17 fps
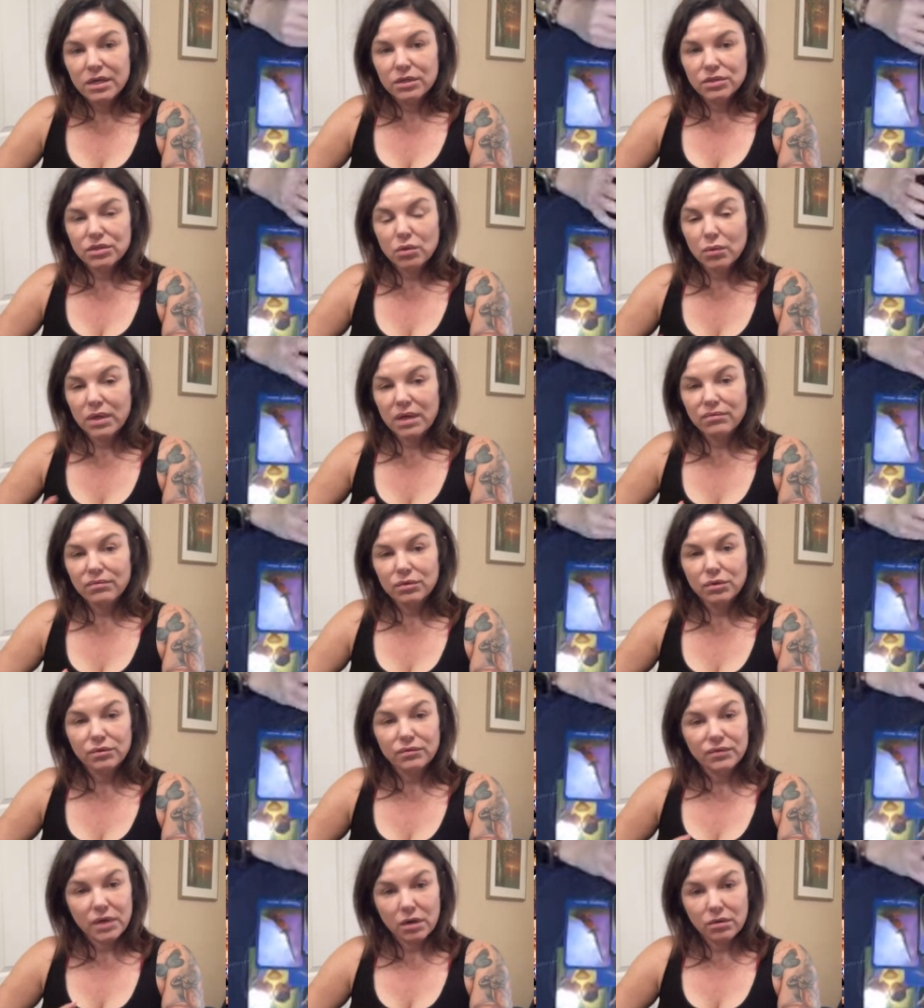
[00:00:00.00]
So whatever
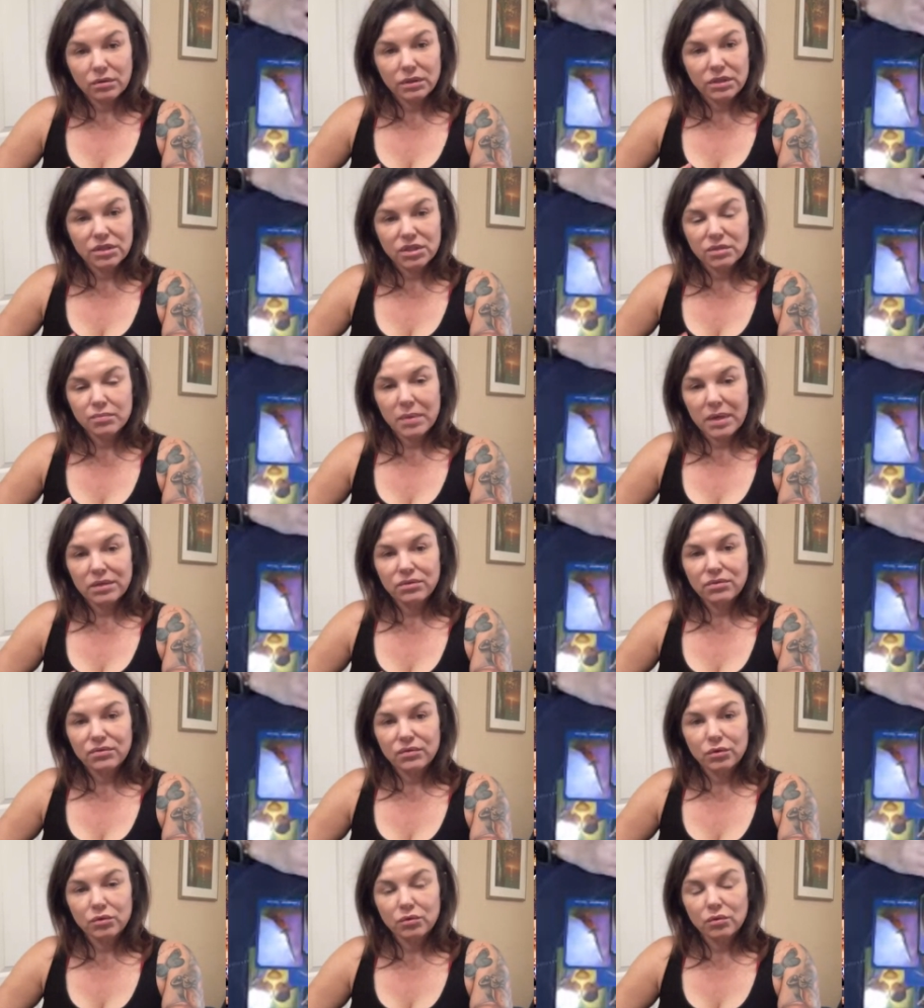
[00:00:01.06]
you've currently just been
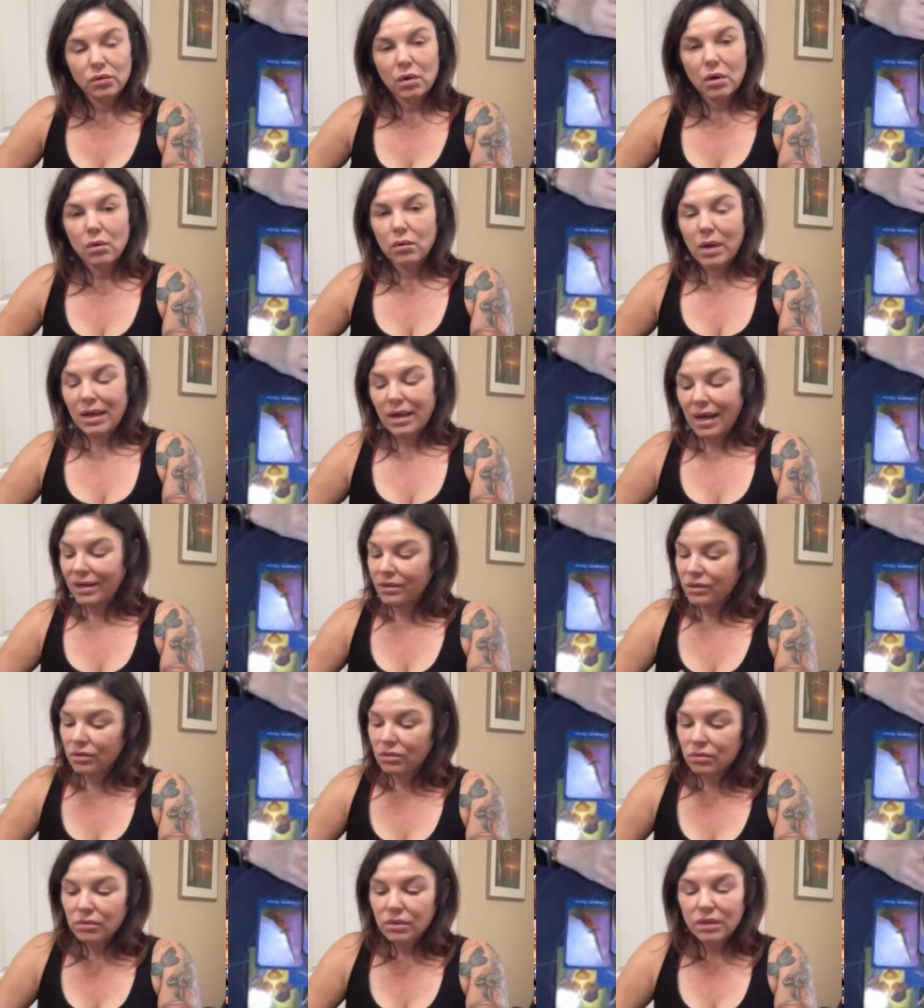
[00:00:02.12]
through, I
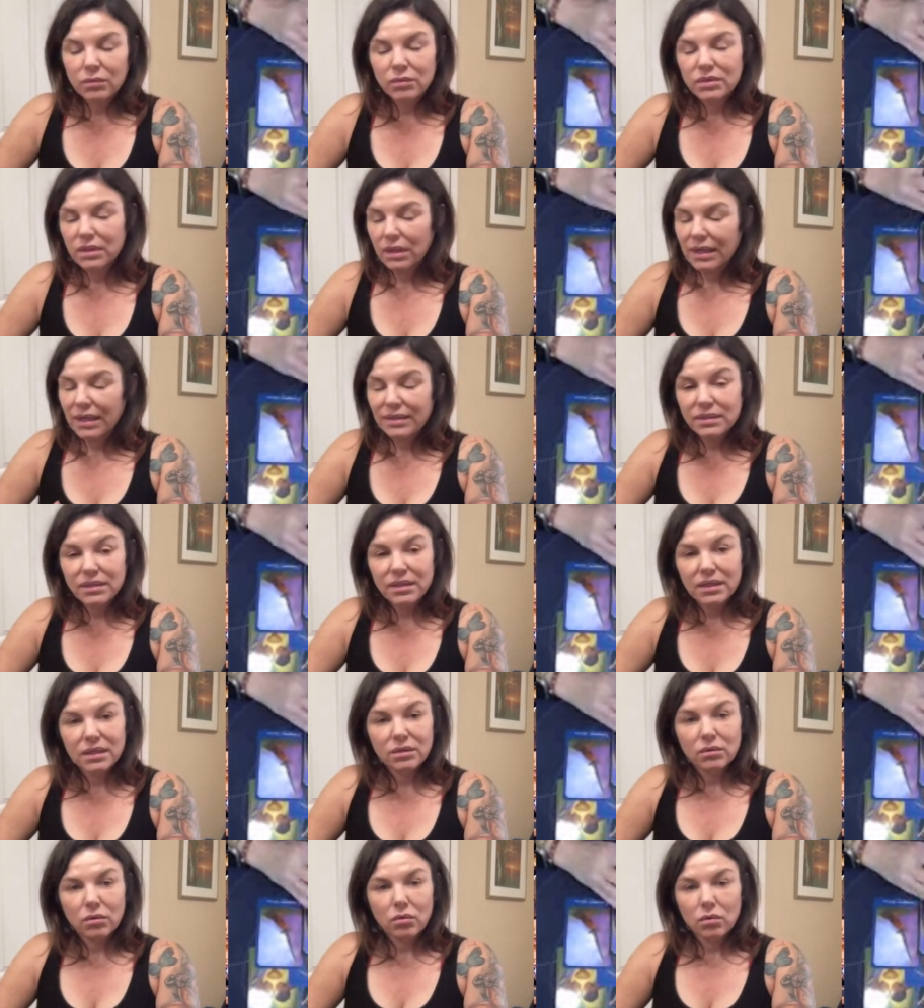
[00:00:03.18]
know it was a
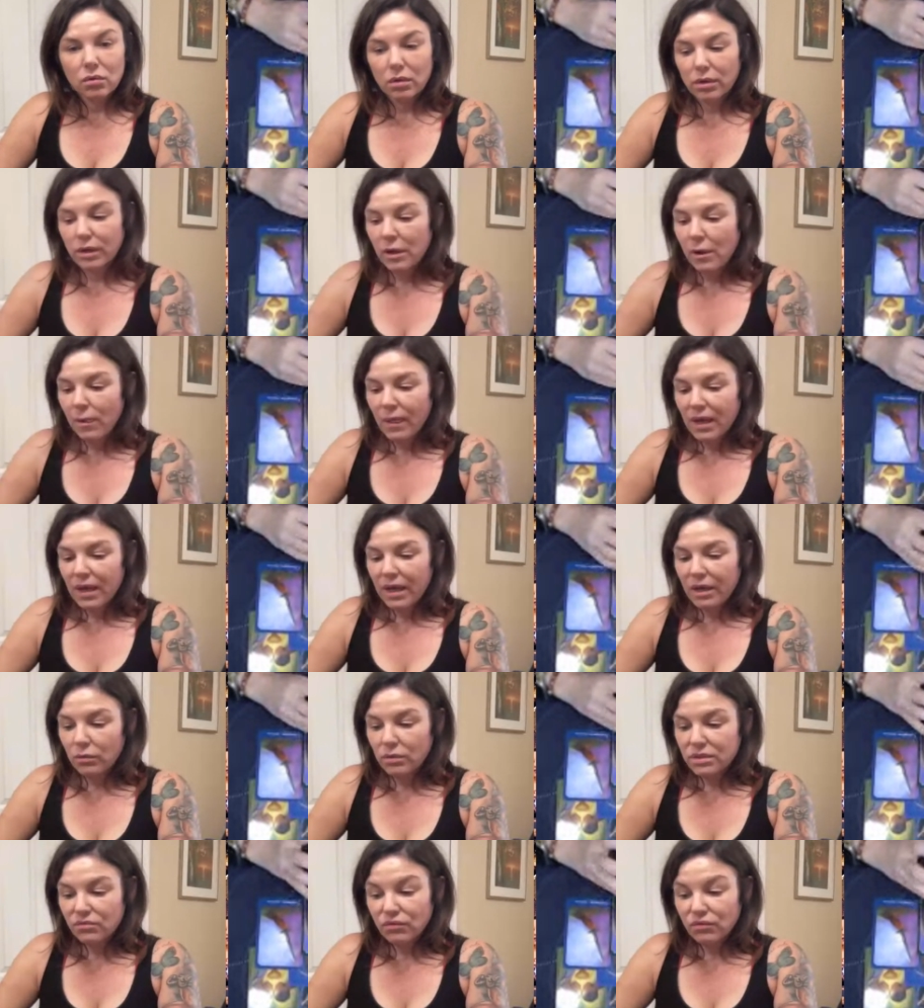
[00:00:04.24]
lesson or it
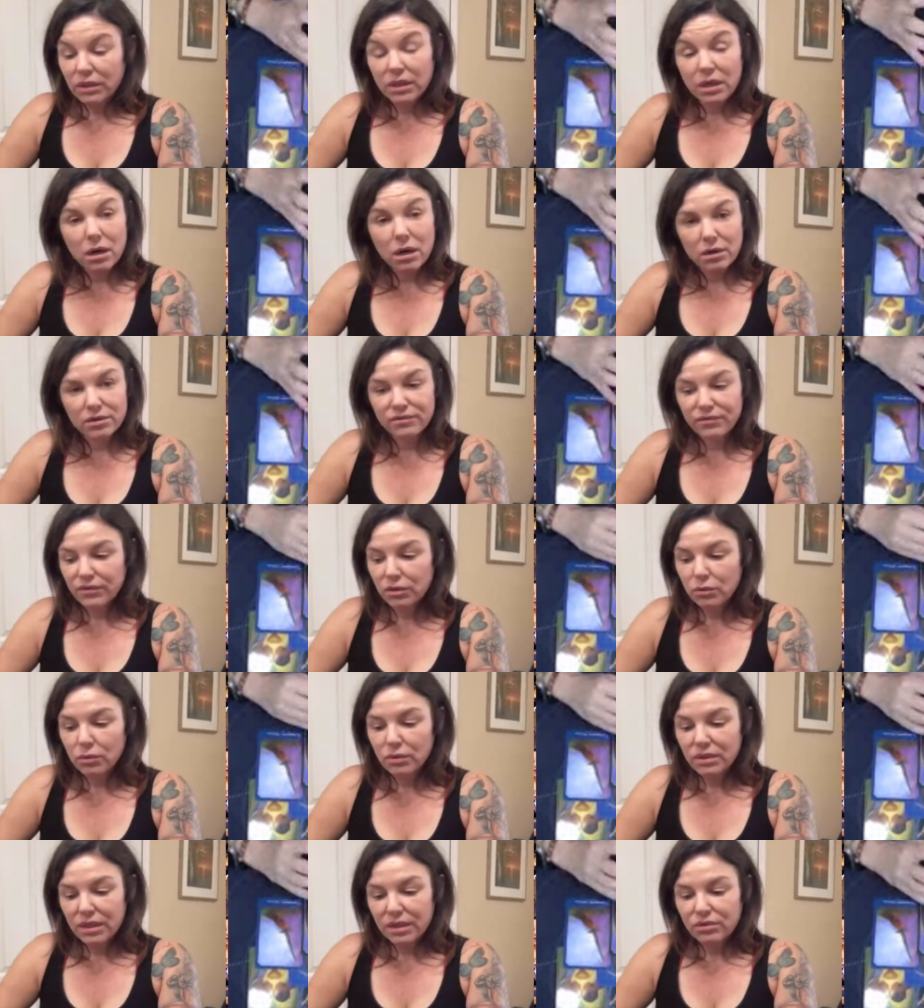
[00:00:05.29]
was really hard for you
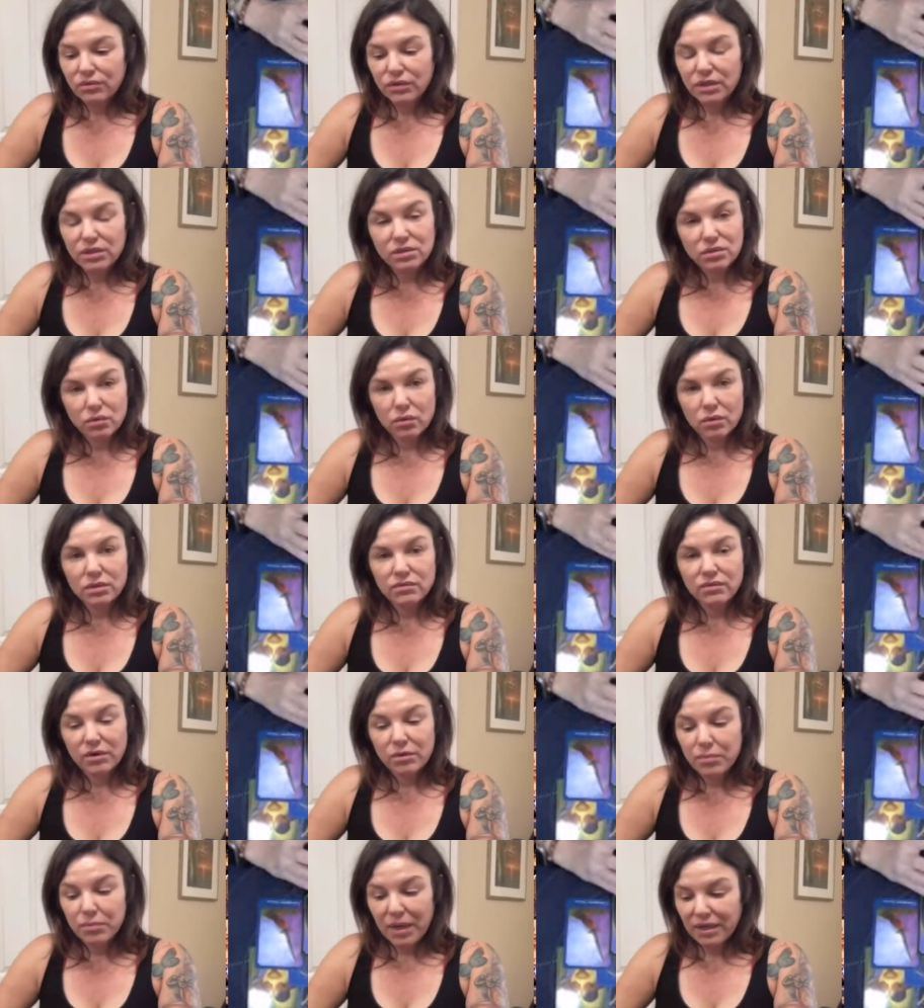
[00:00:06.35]
with that three of swords,
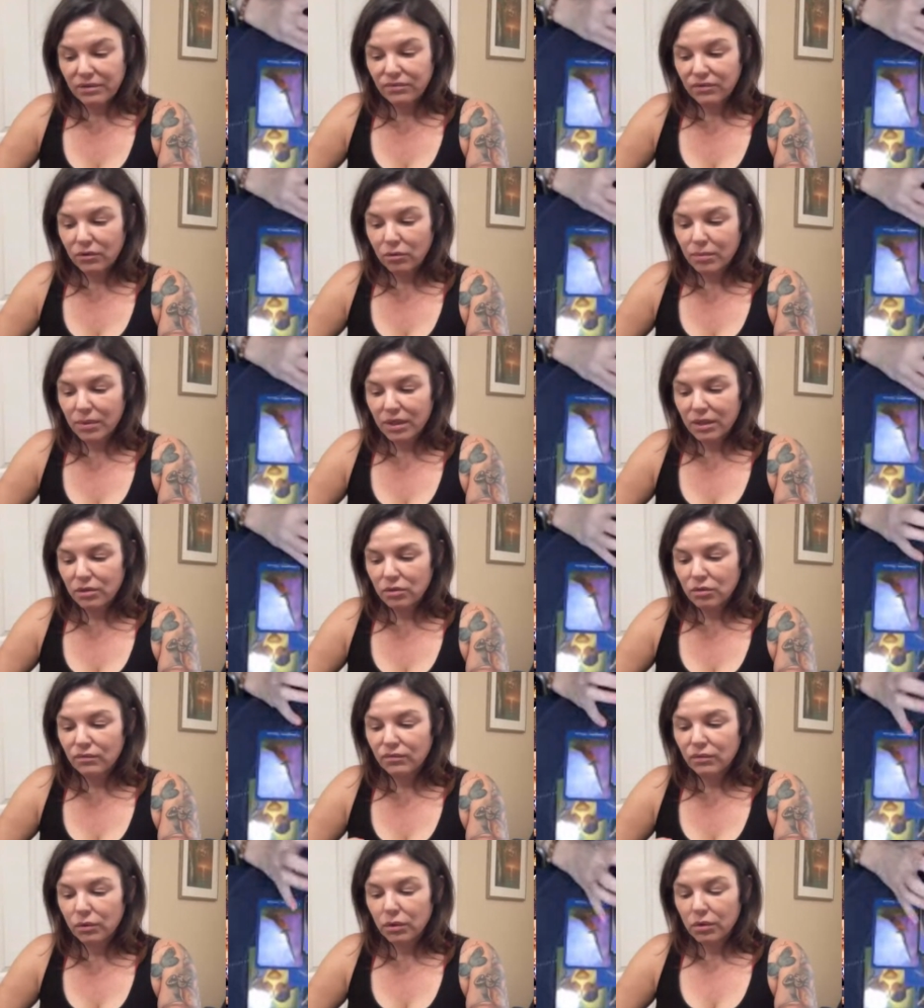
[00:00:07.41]
very painful, but
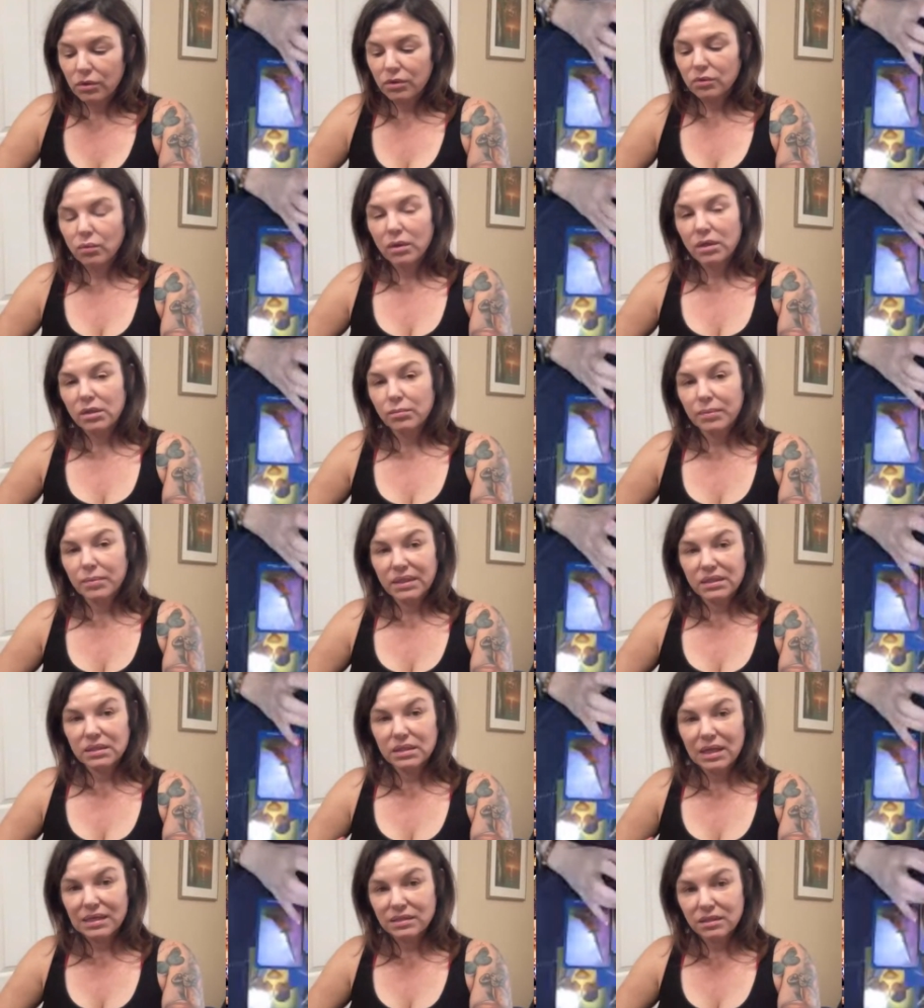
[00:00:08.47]
you've learned one of the
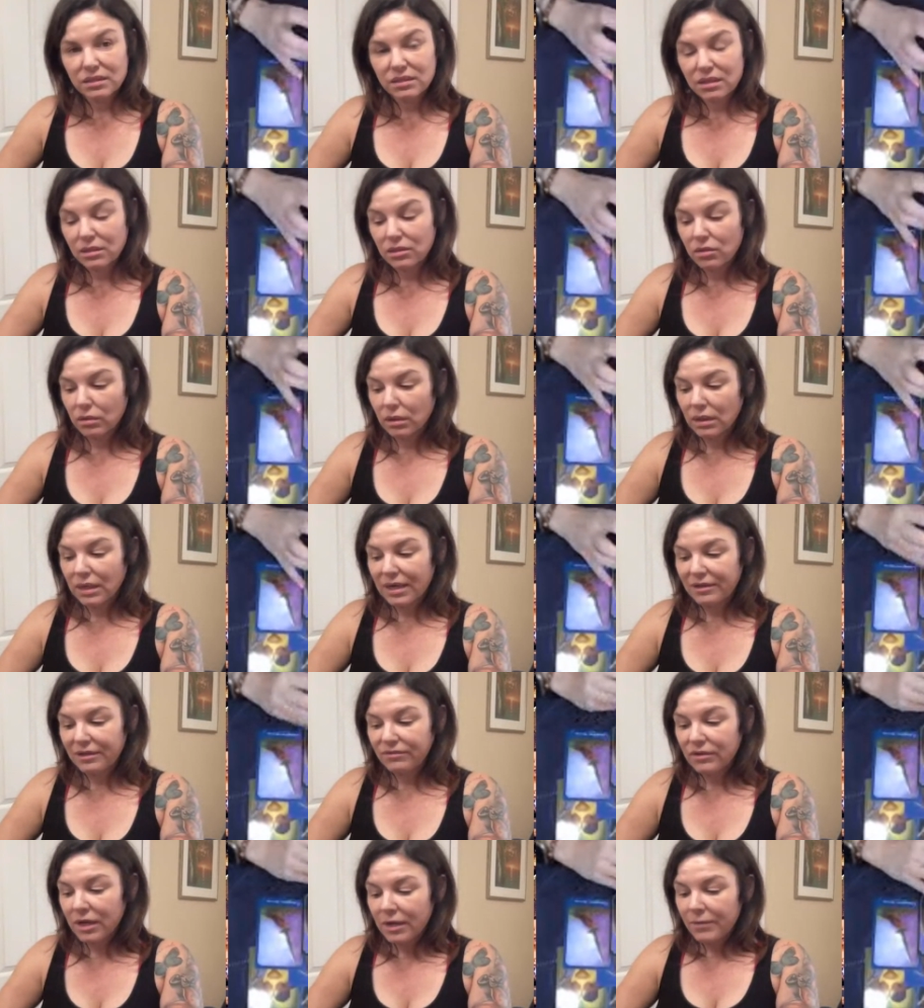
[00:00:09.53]
biggest lessons in your life